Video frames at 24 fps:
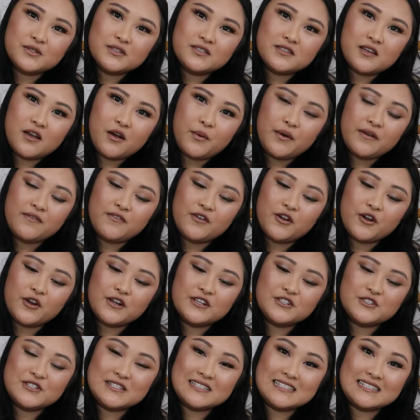So if you're
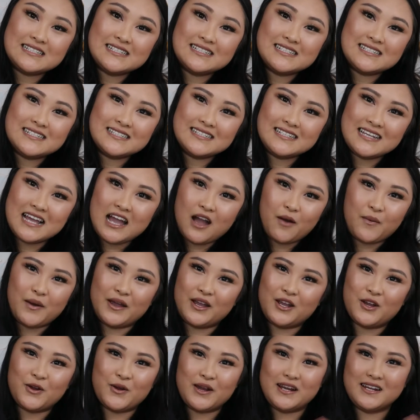interested to see how
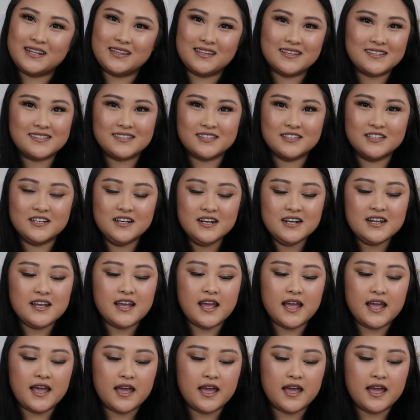I created this look